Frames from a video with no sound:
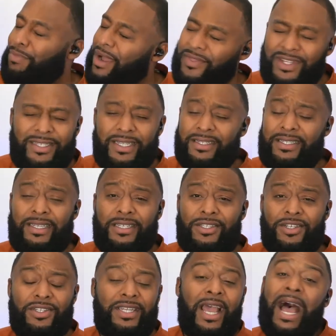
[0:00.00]
Brothers and
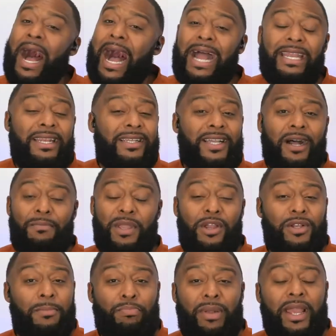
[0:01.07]
sisters, I didn't come
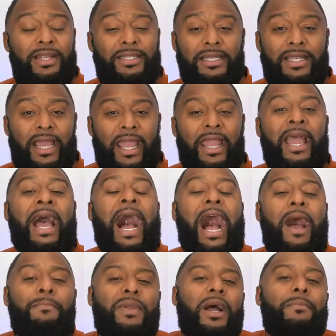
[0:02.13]
here to play today.
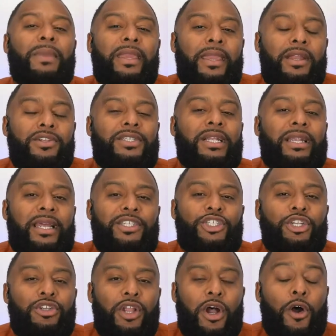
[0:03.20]
I'm coming here to
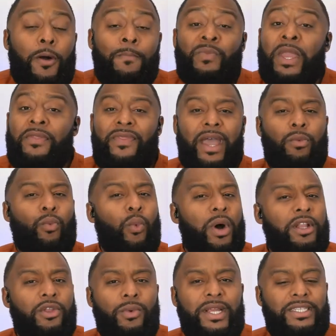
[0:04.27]
let you know that
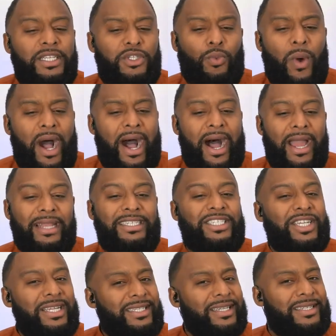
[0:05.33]
one of the reasons why
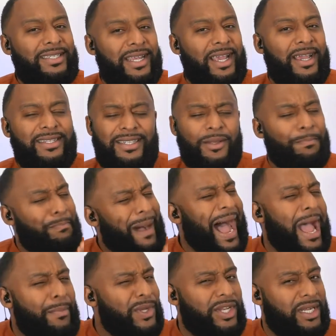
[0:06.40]
Jesus says, the
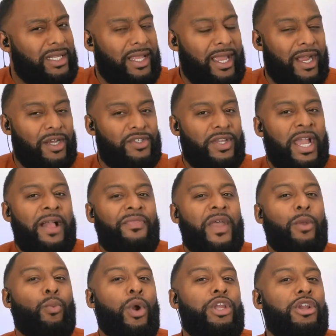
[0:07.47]
Bible declares
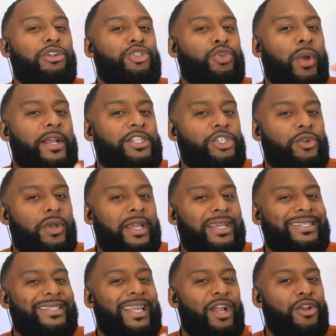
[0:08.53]
that where your treasure
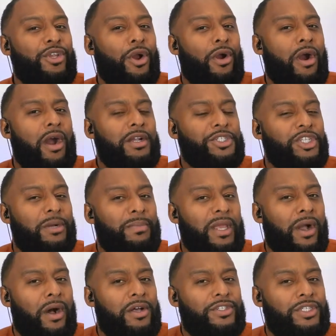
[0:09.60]
is, there your heart shall
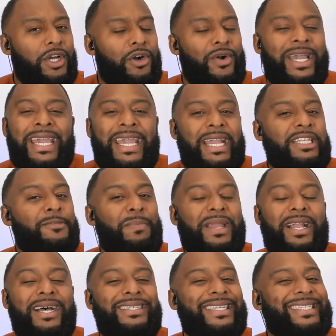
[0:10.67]
be also, is
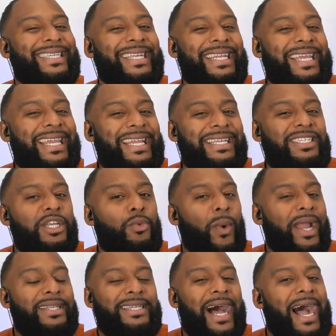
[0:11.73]
because it's an easy
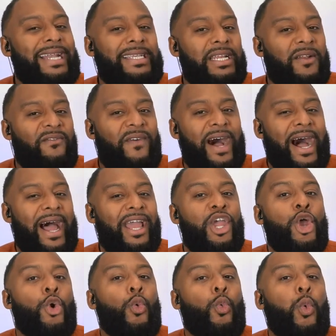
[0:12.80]
way to identify
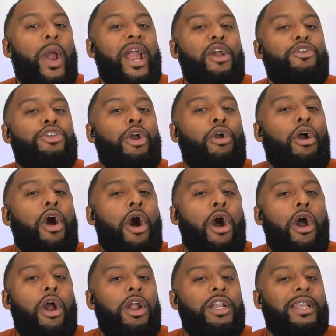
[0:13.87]
where your
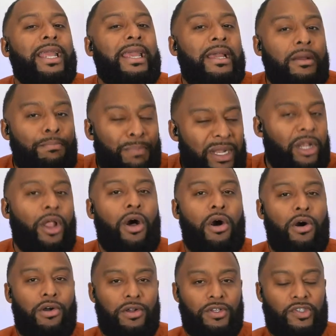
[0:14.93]
heart
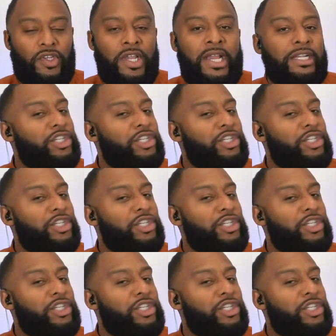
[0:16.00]
belongs.